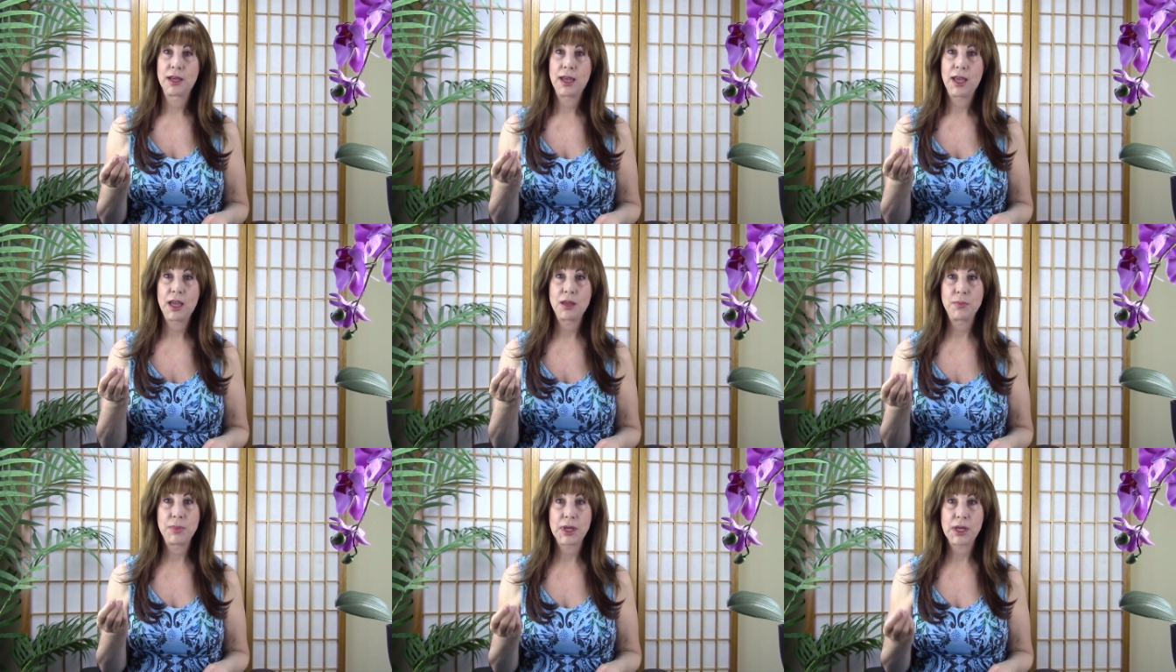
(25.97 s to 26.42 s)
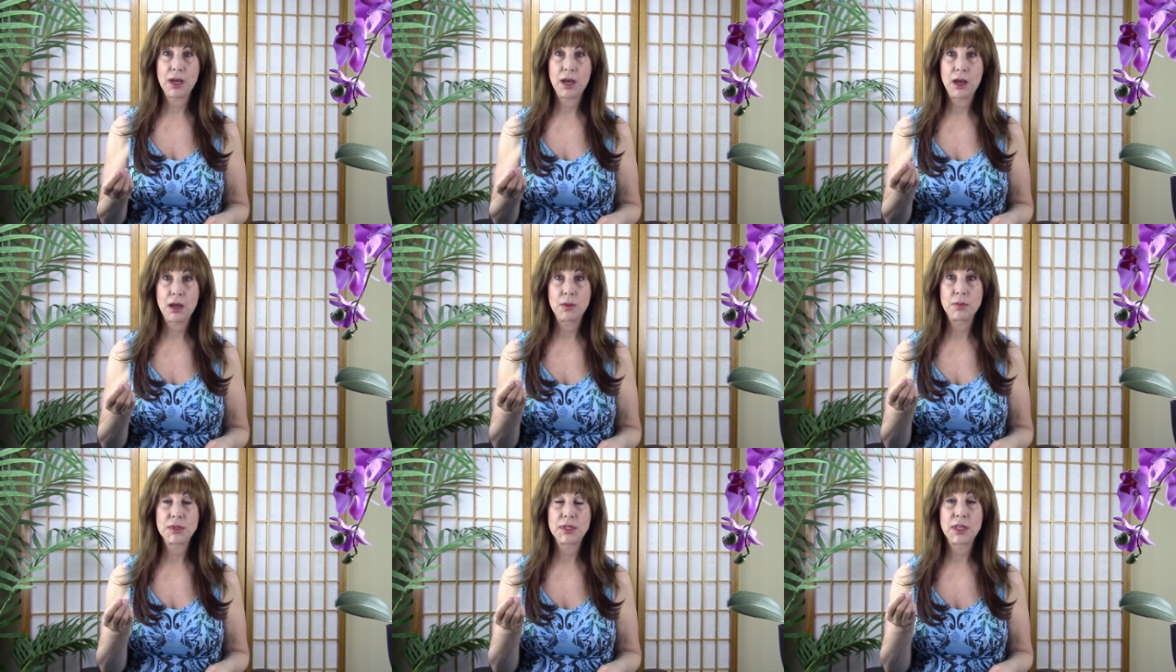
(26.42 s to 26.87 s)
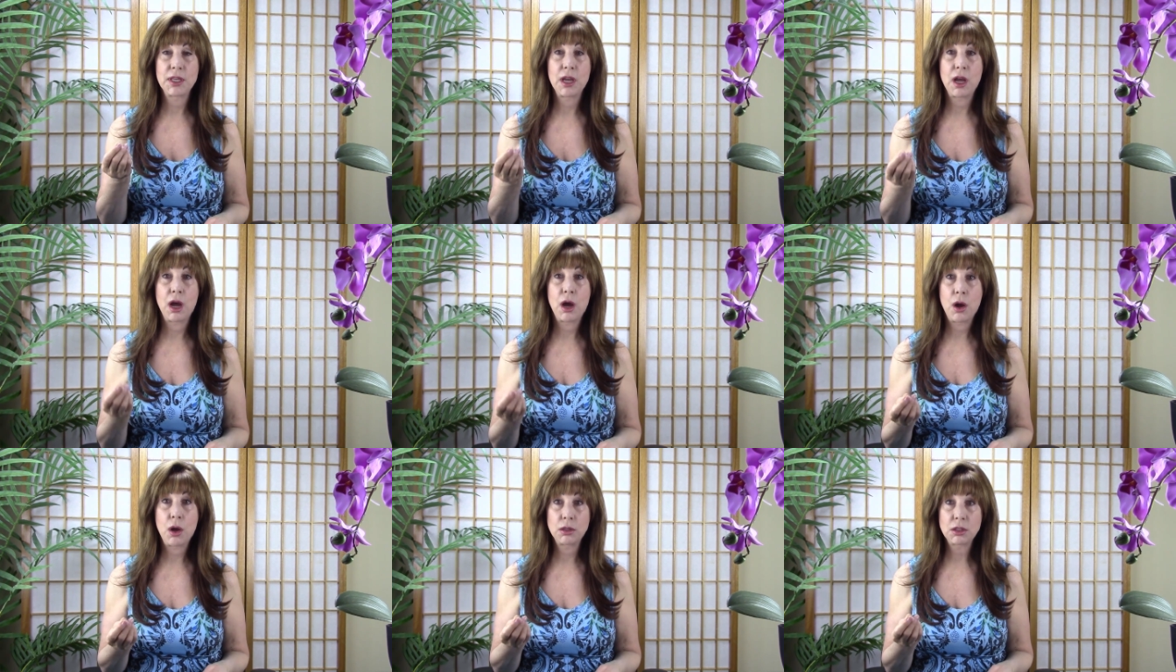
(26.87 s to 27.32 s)
and becomes the
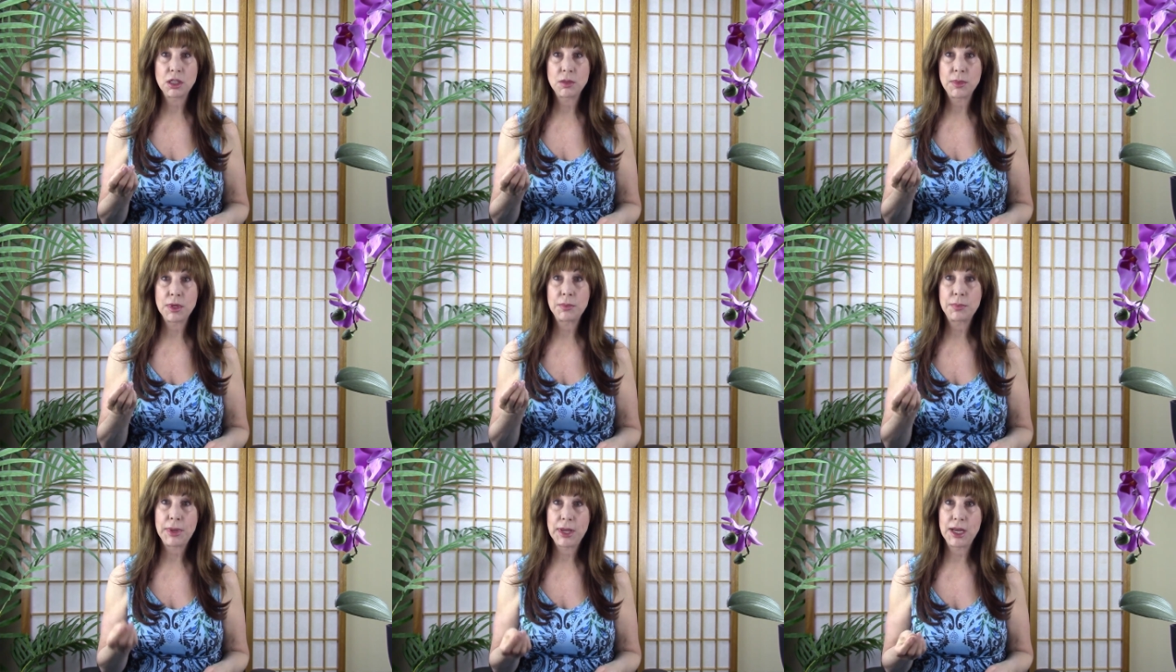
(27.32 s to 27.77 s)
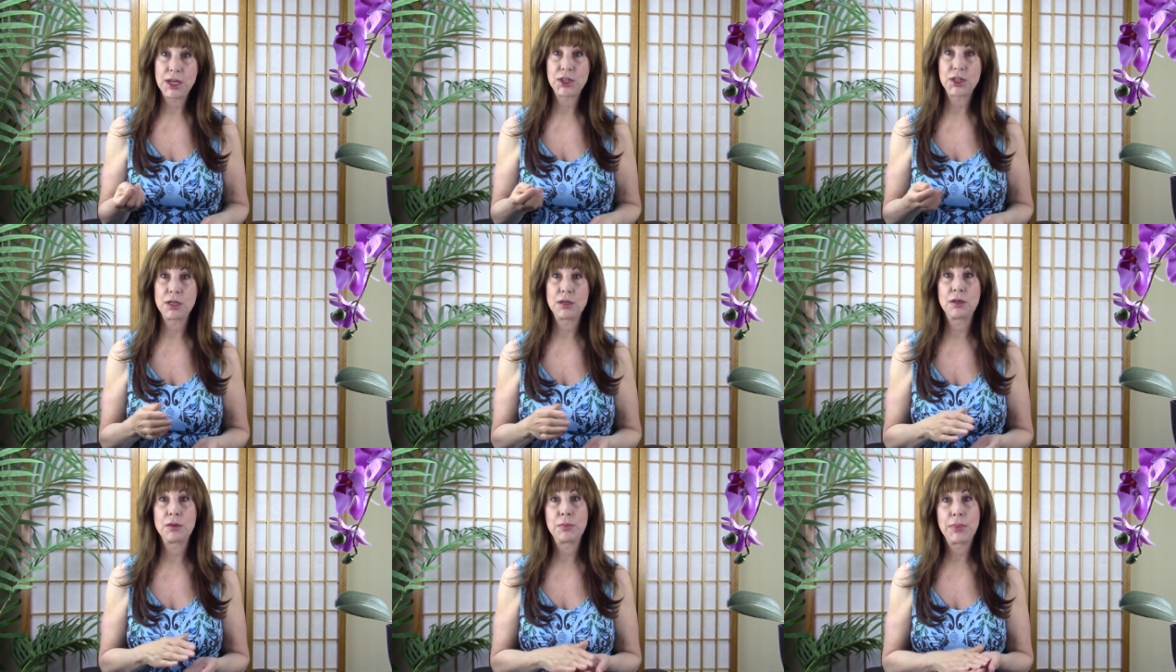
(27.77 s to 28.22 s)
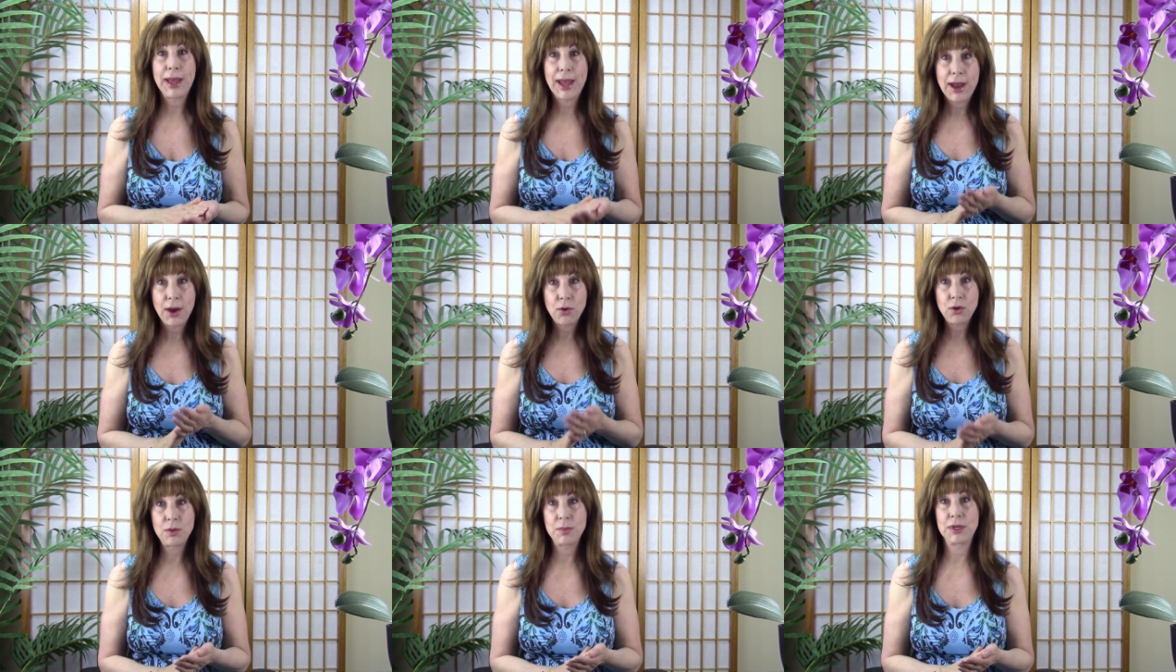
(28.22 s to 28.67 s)
ultimate patient
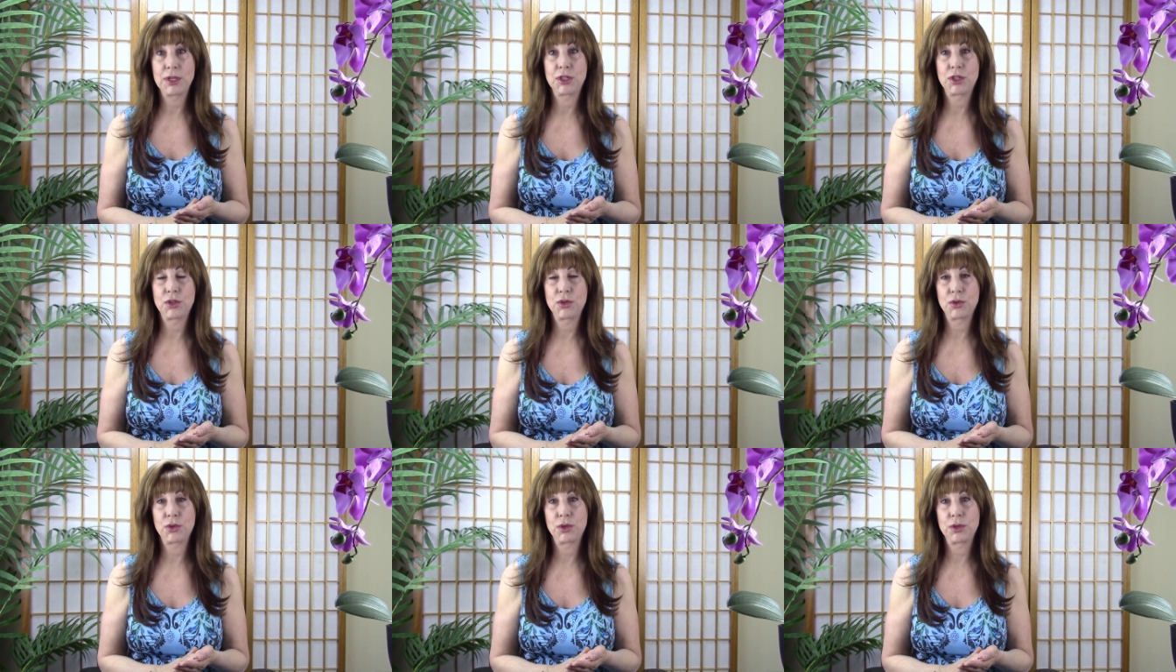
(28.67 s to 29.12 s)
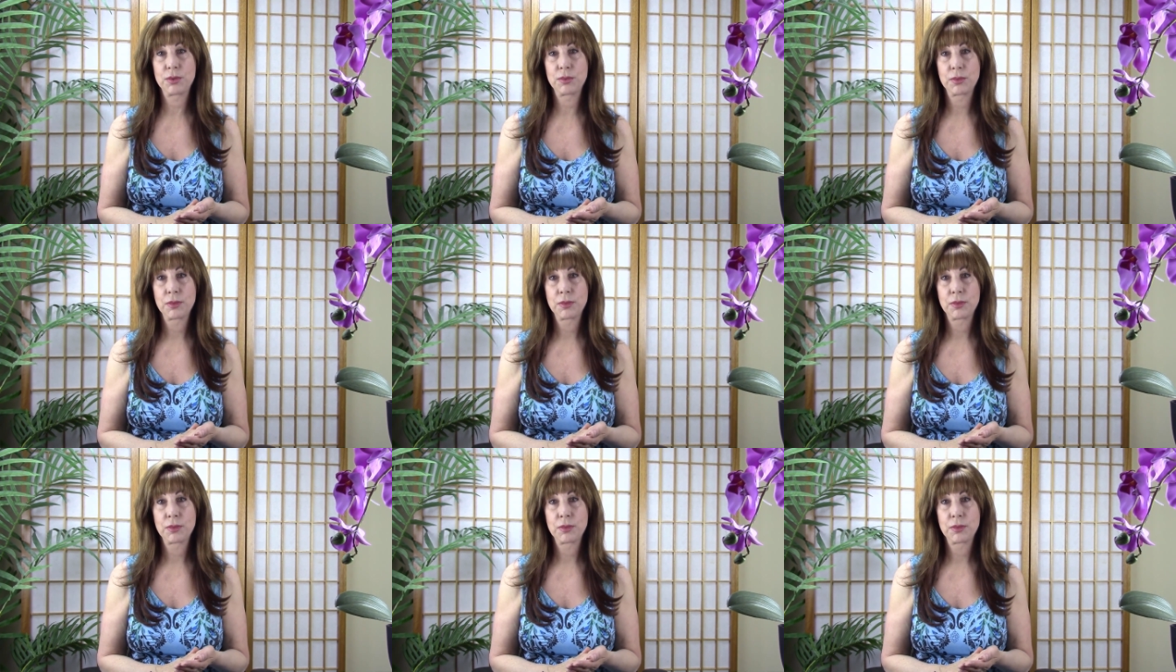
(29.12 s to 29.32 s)
empowerment tool.